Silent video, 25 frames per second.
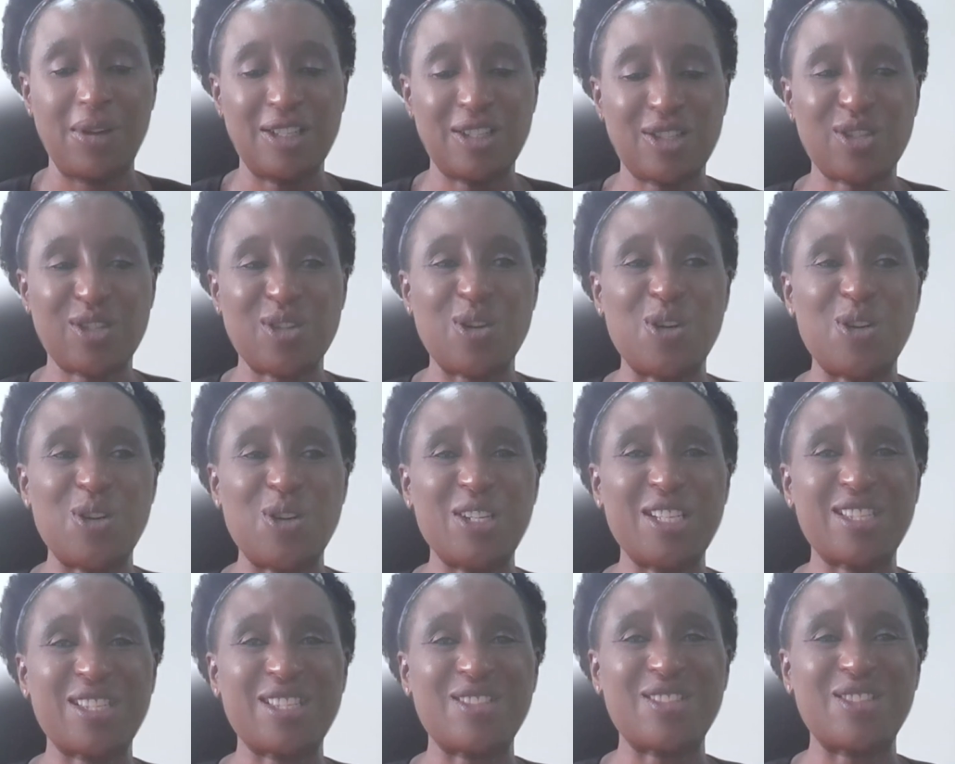
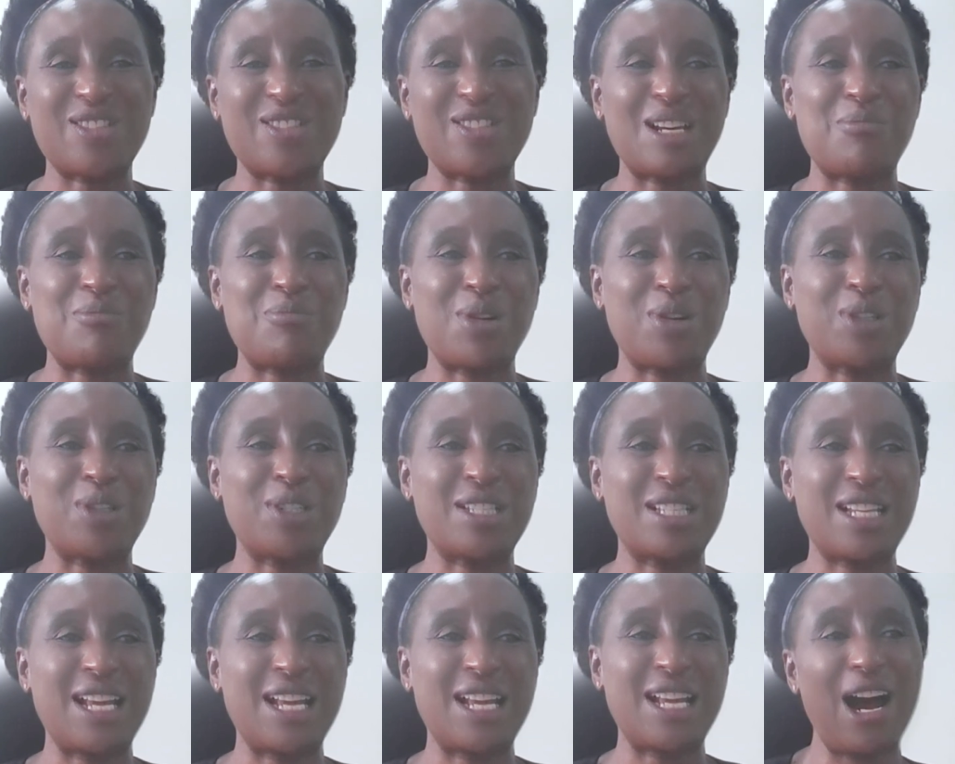So it's not
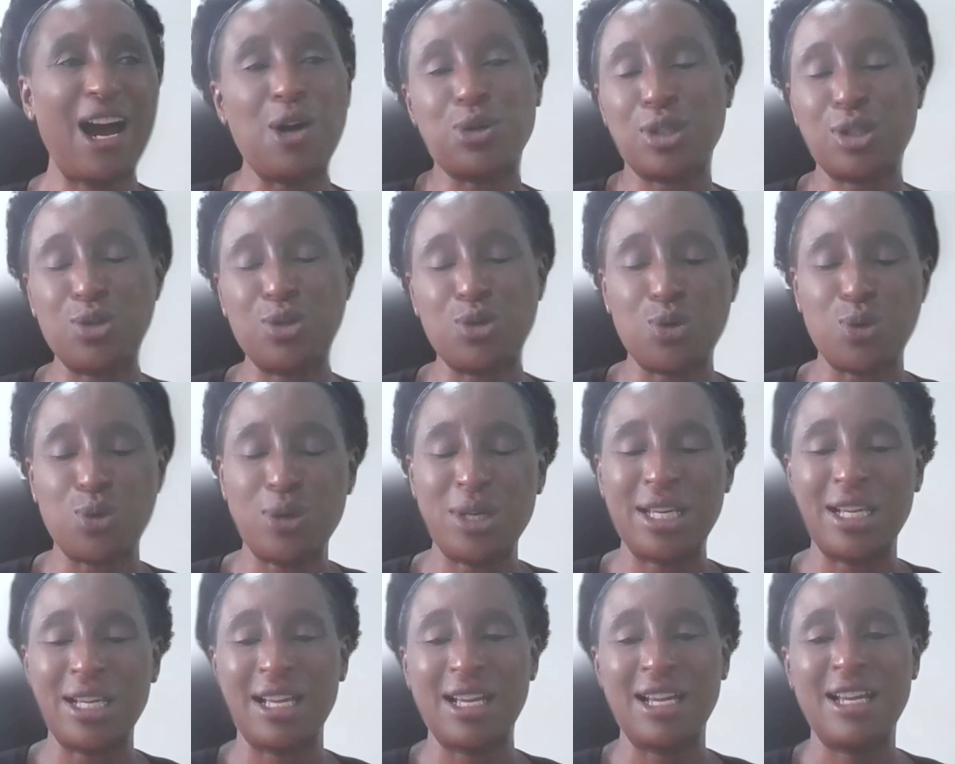about
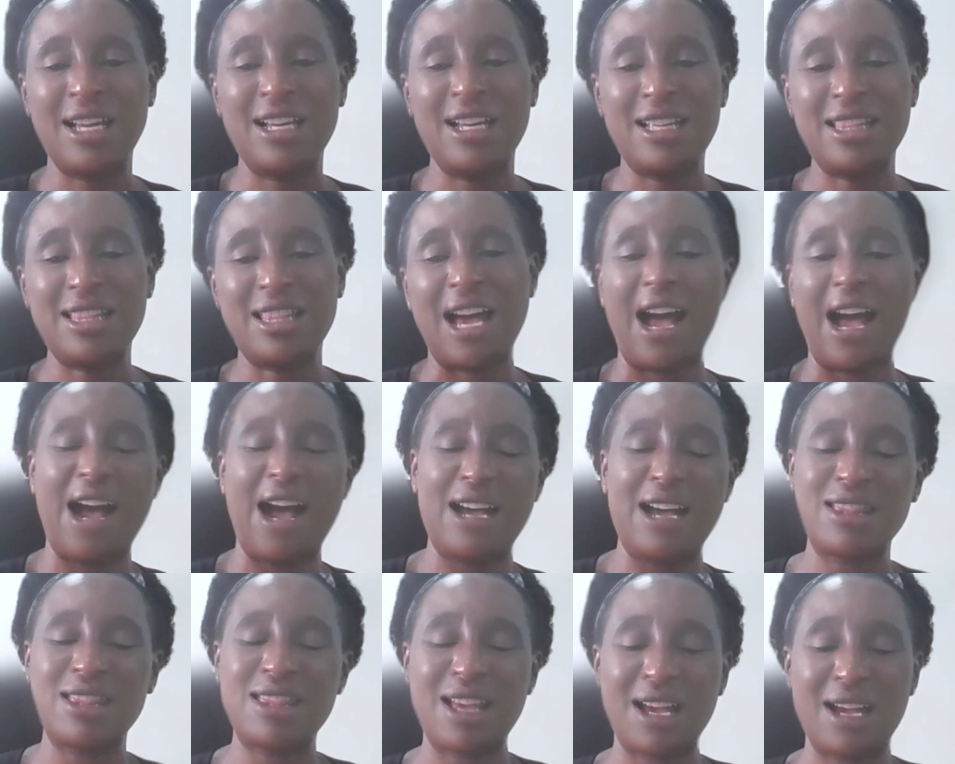outdoing the
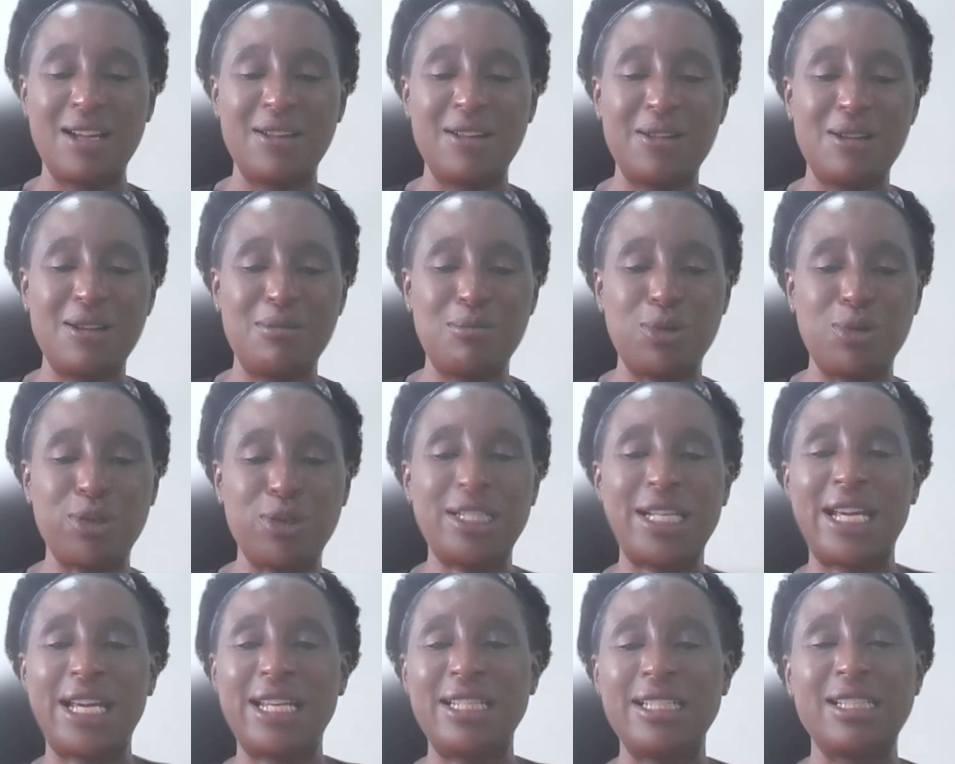other
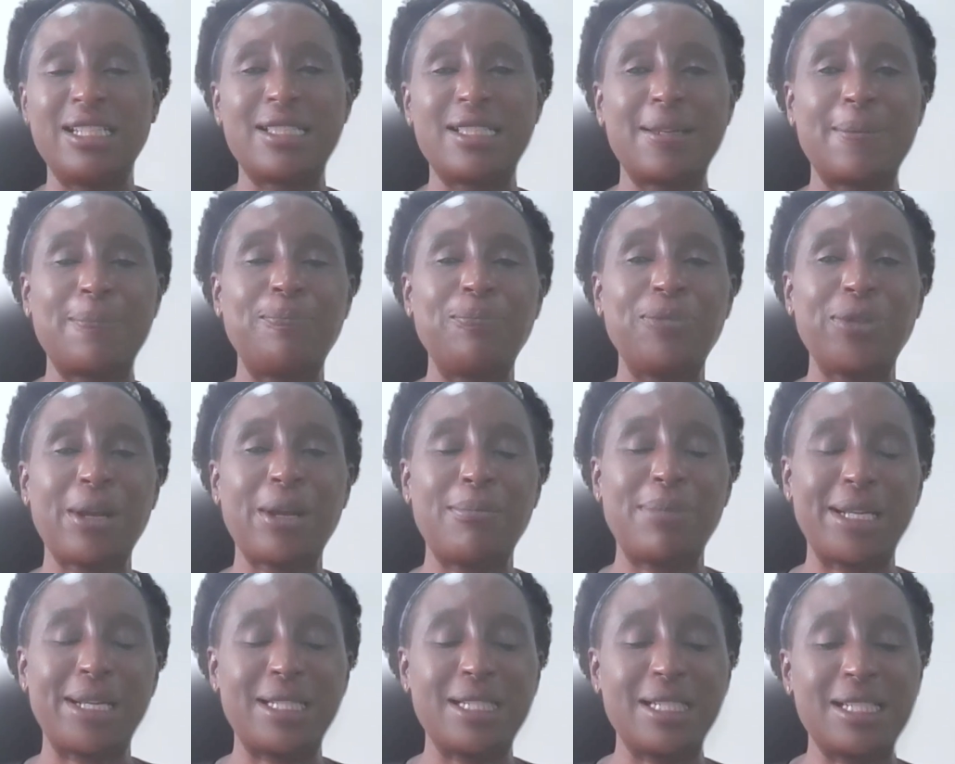modality,
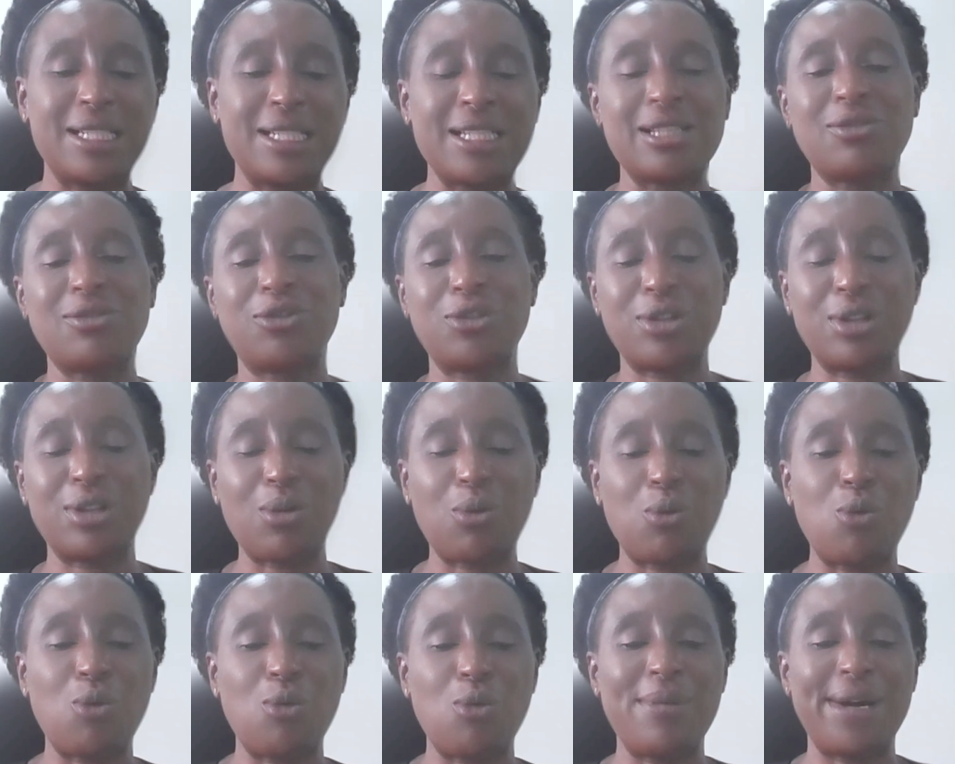but it is for
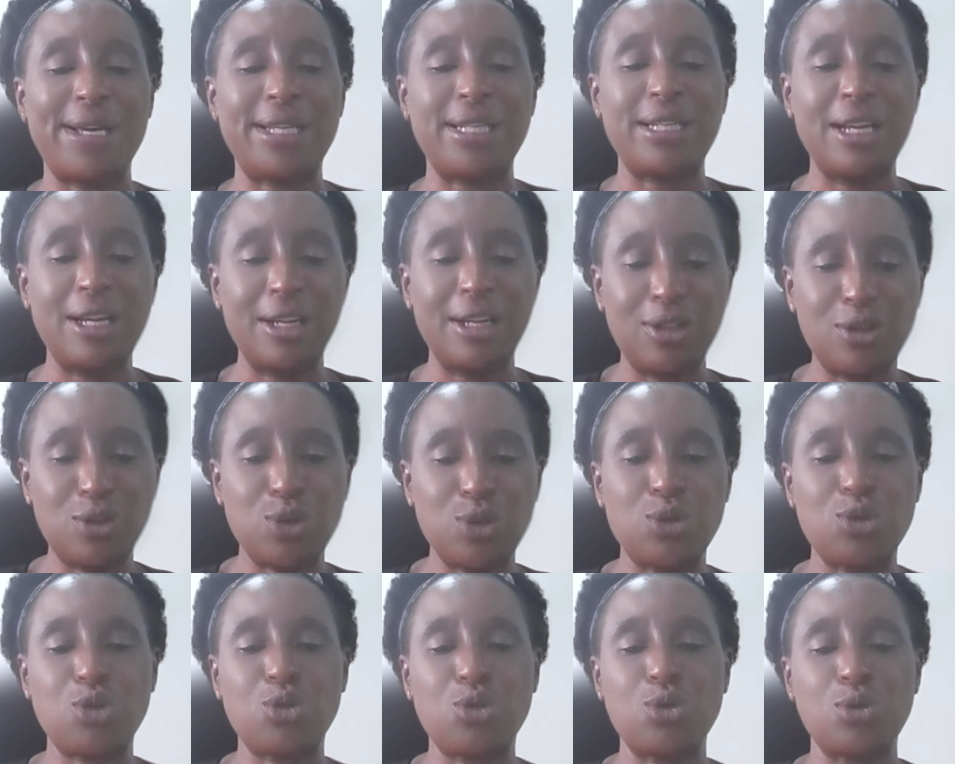the woman
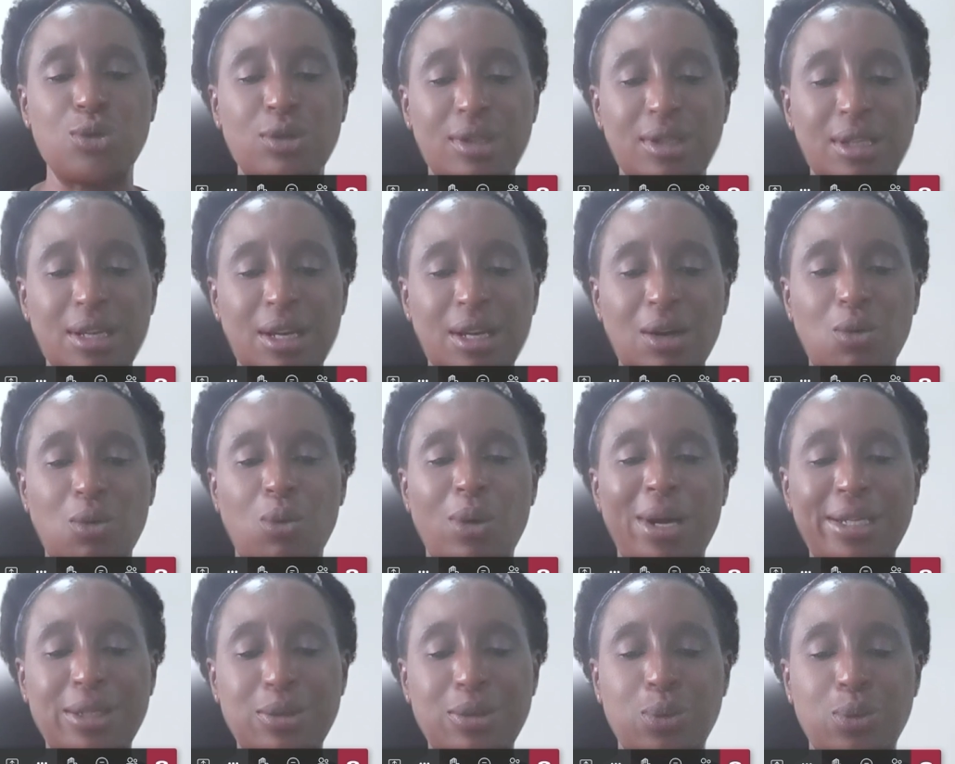to choose
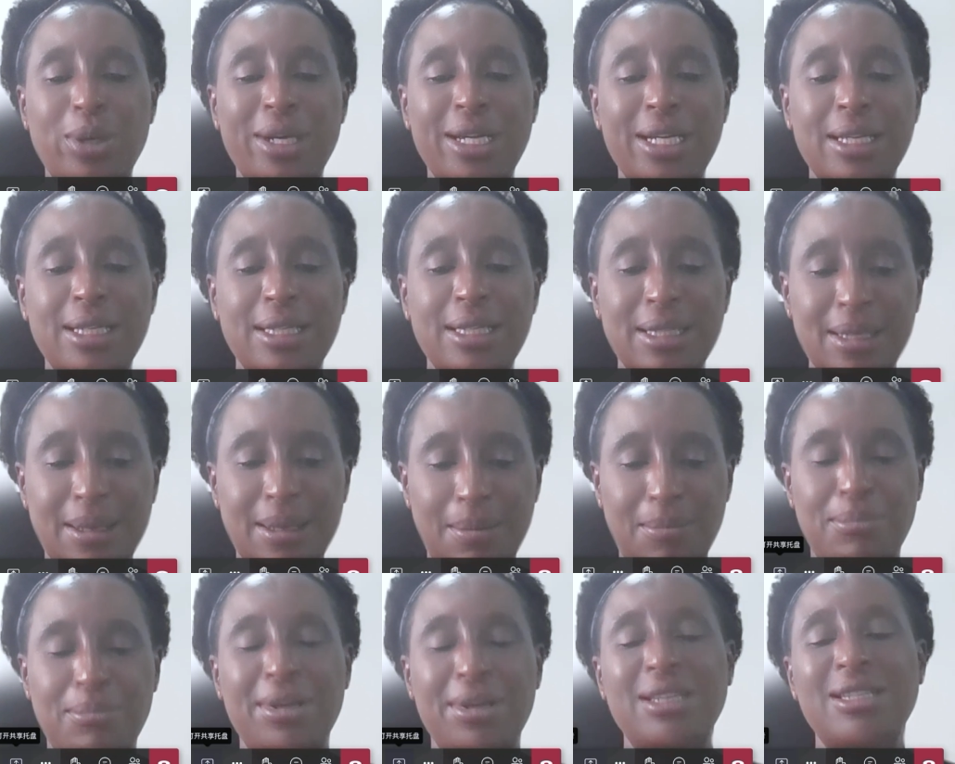what
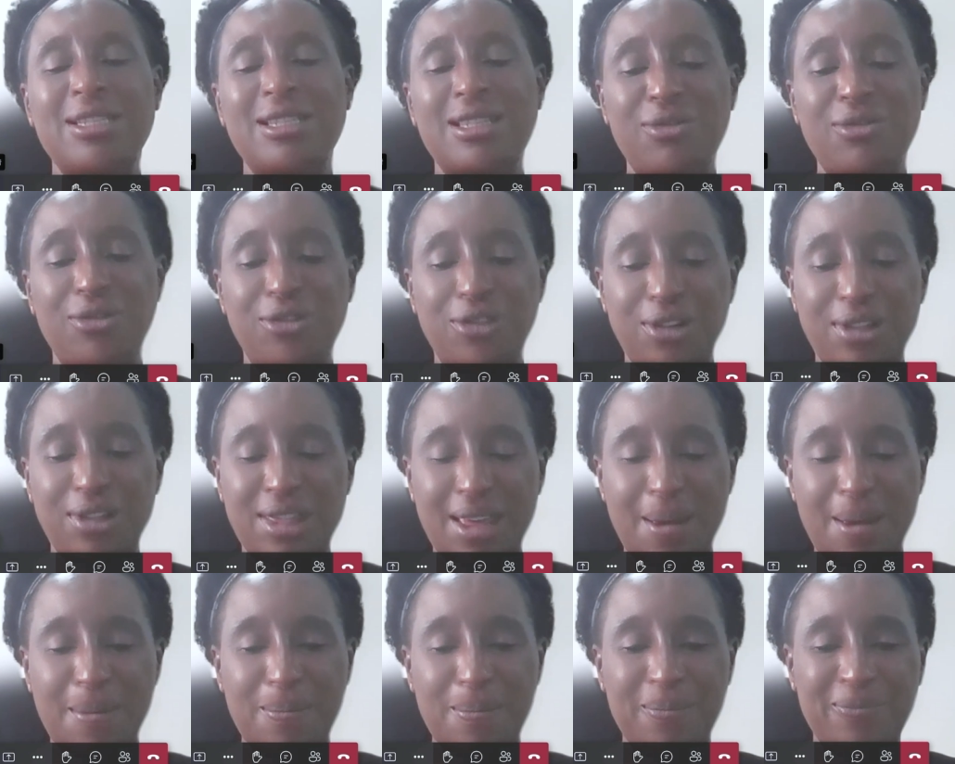works best for
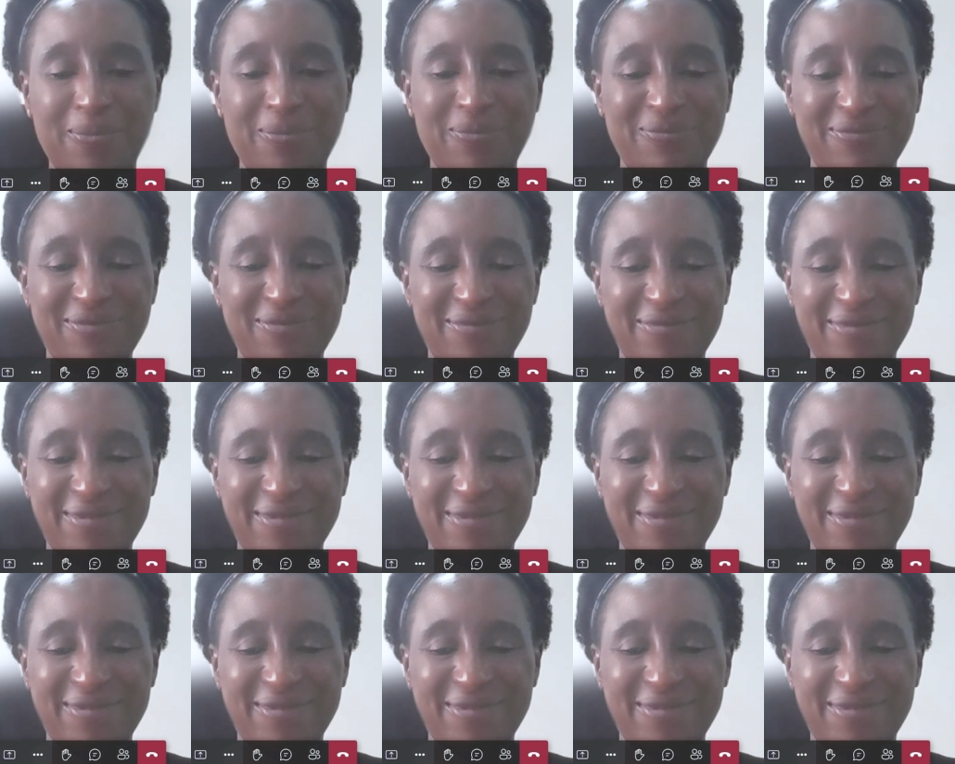them.